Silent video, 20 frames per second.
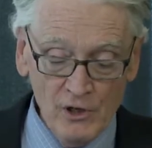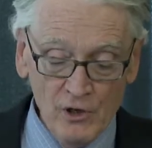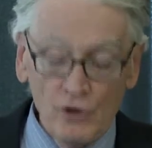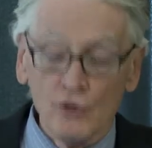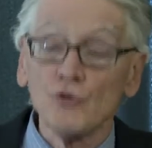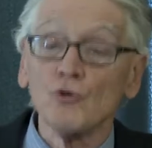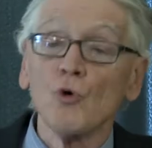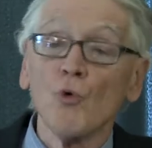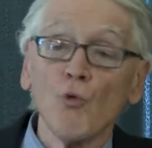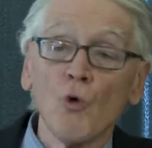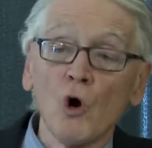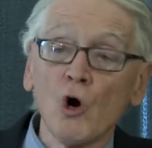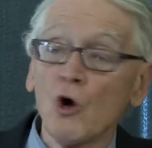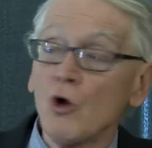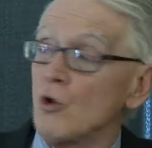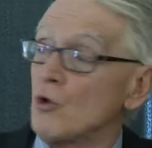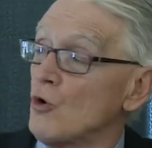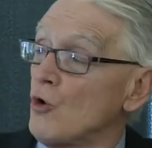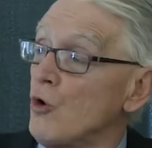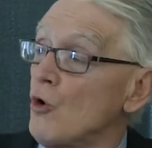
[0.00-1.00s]
the
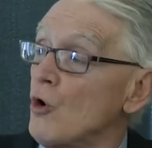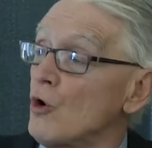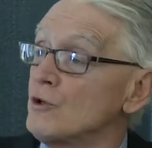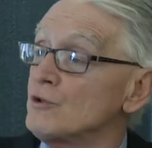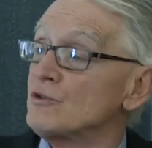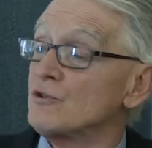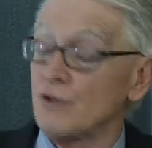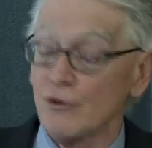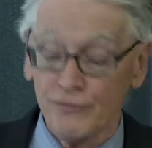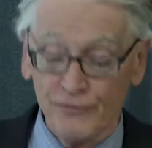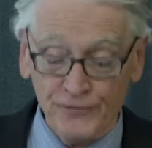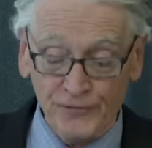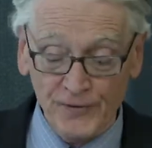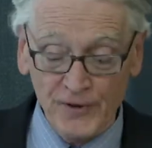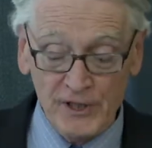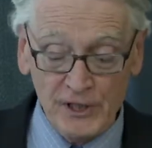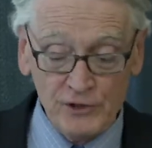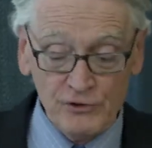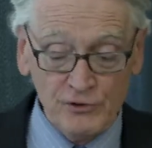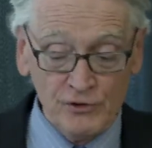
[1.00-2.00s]
World Court
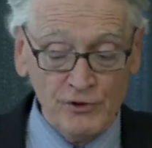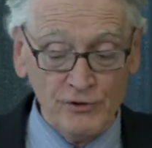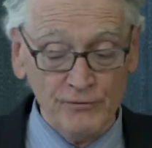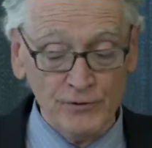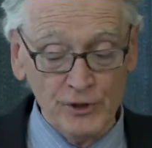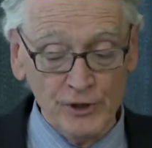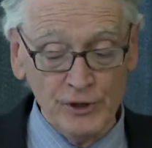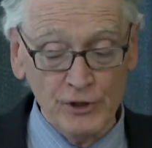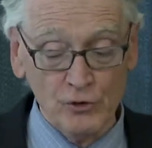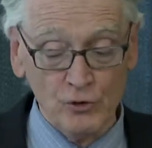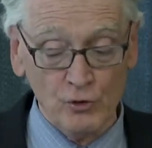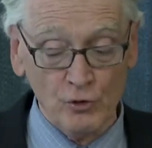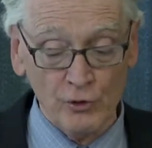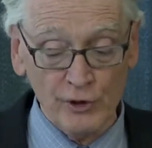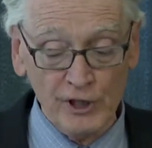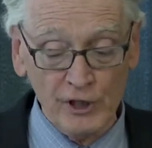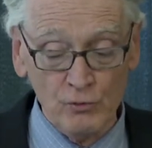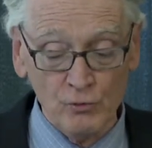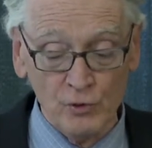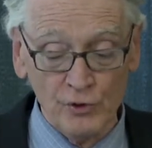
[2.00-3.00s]
definitively
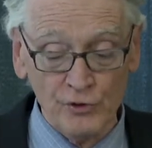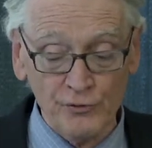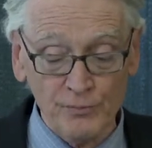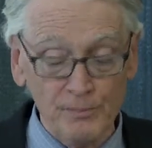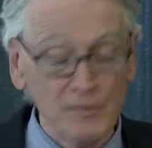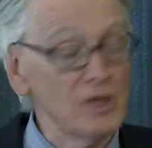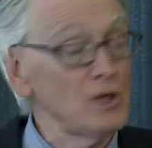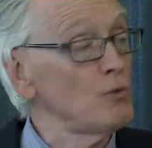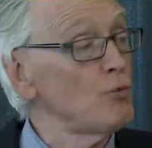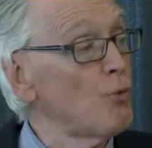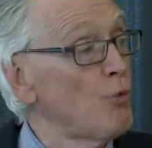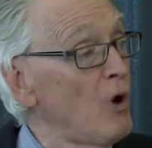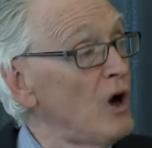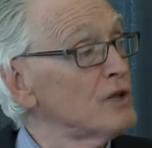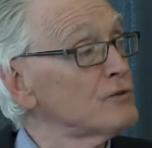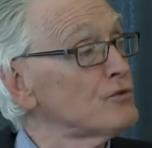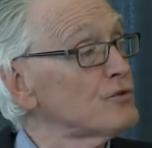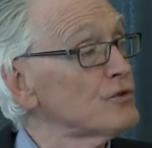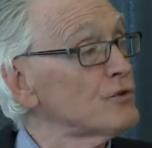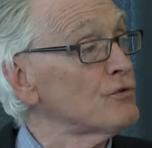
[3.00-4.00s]
agreed with me
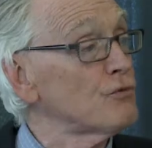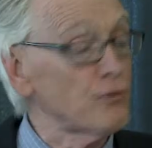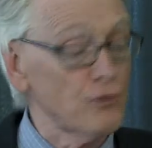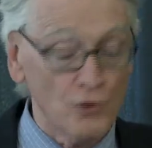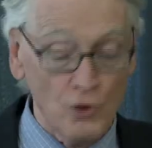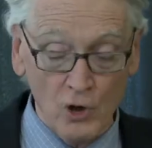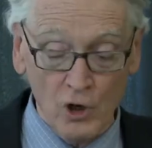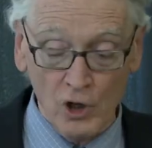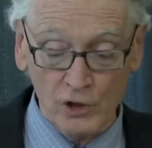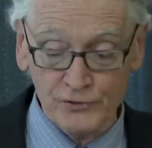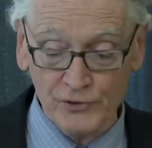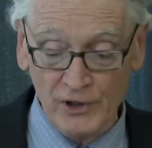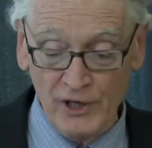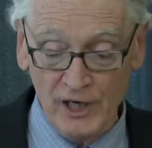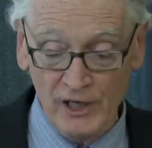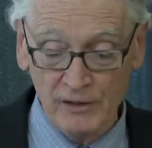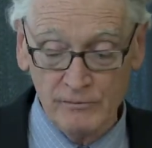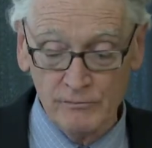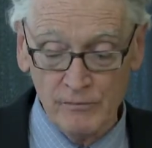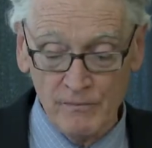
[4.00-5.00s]
once and for all
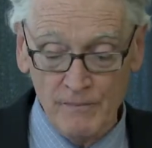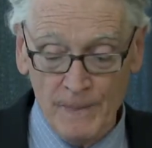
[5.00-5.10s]
time